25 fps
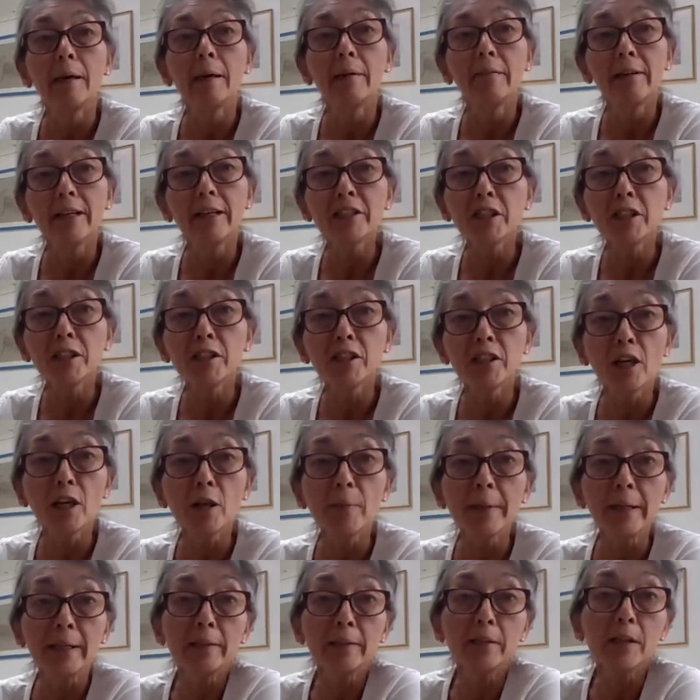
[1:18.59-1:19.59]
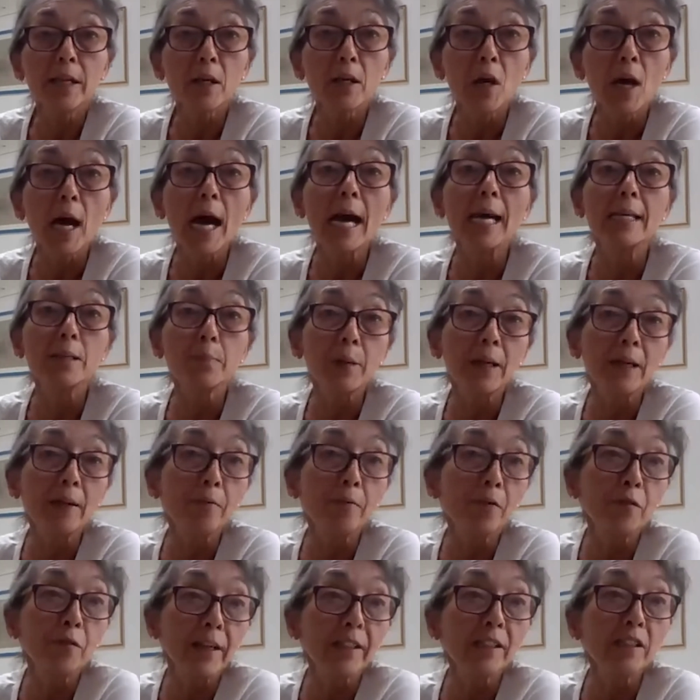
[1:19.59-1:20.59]
Rasha has been
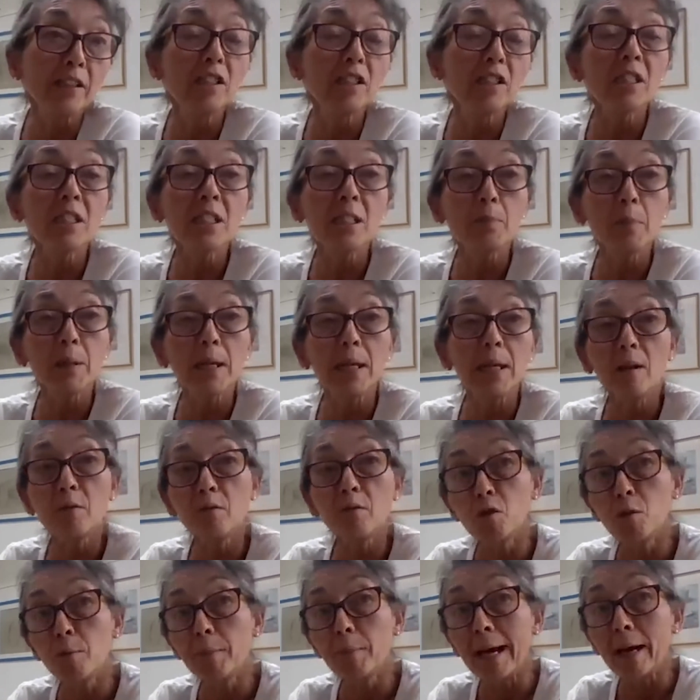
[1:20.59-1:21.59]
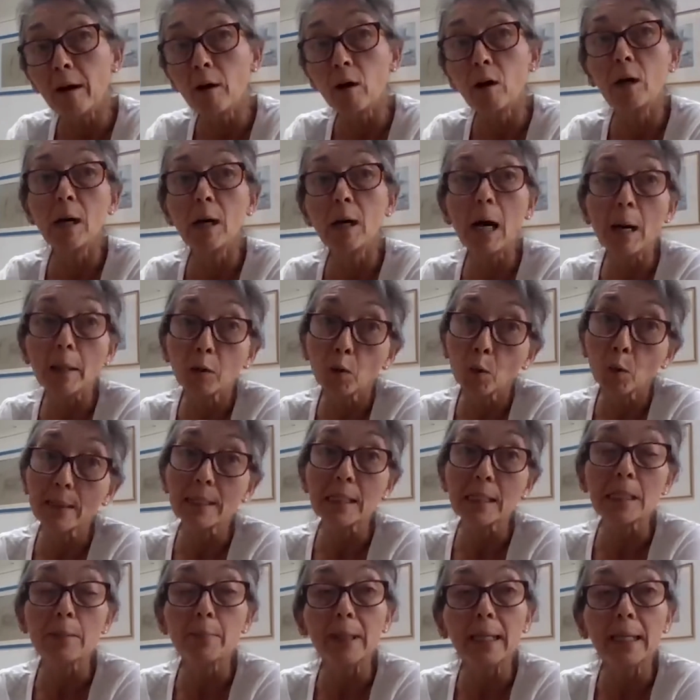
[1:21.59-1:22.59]
invited to speak for about
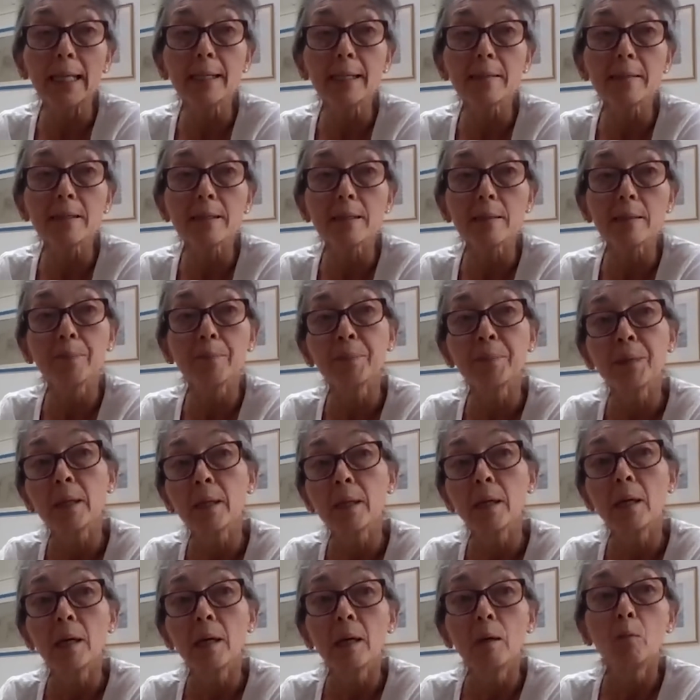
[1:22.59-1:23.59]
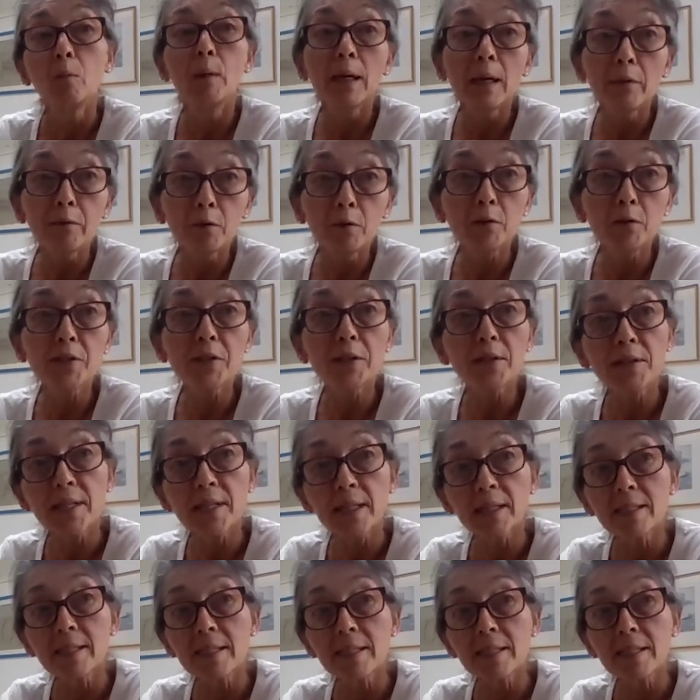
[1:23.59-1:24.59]
20 minutes. We have also
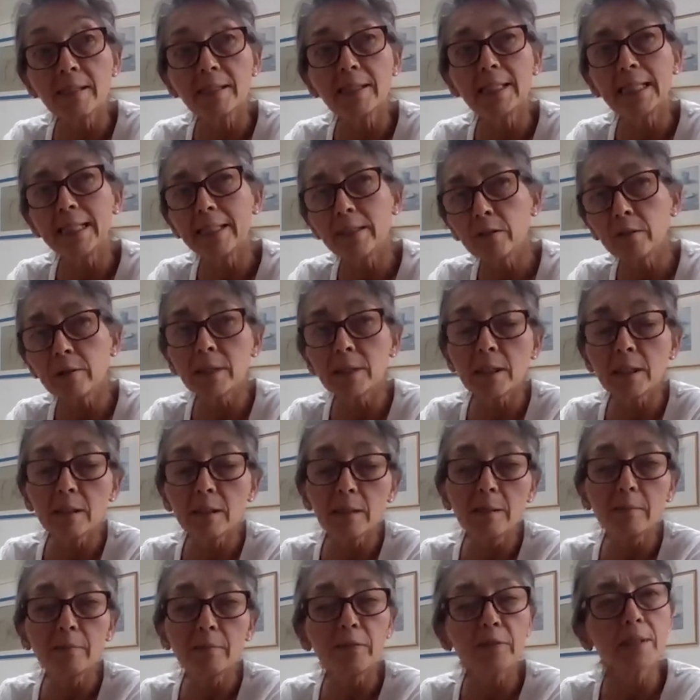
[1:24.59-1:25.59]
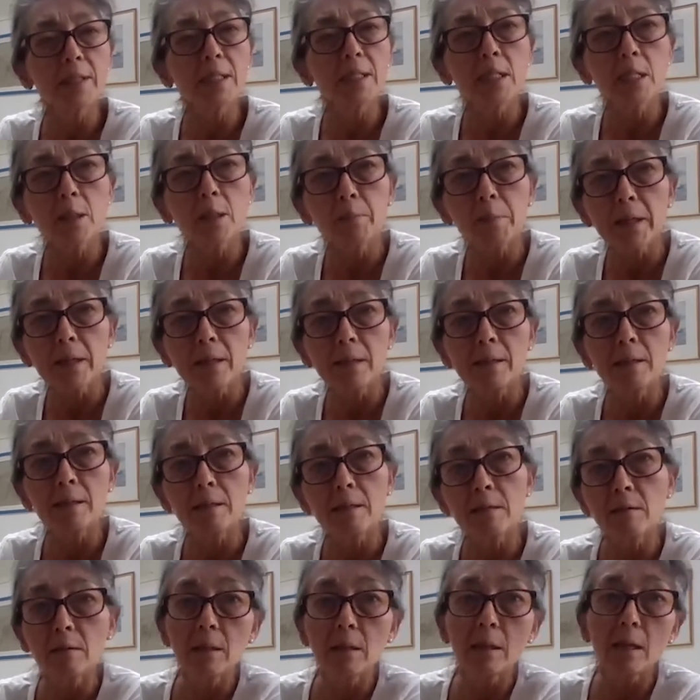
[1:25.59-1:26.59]
set aside a little time for the speakers
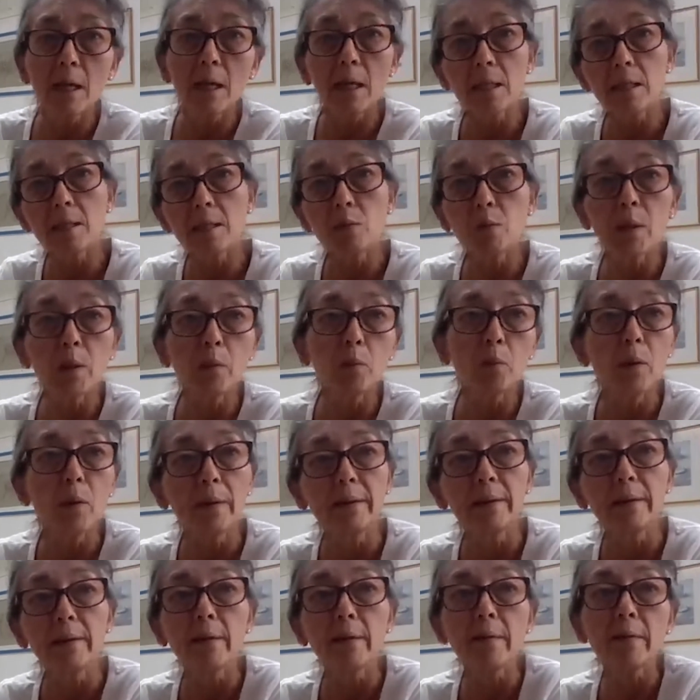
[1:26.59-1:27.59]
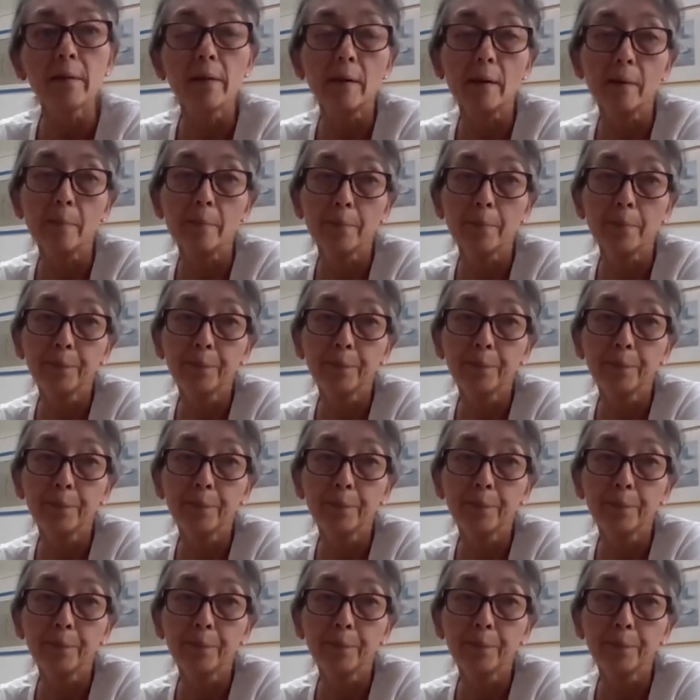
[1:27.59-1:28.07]
to engage with one another.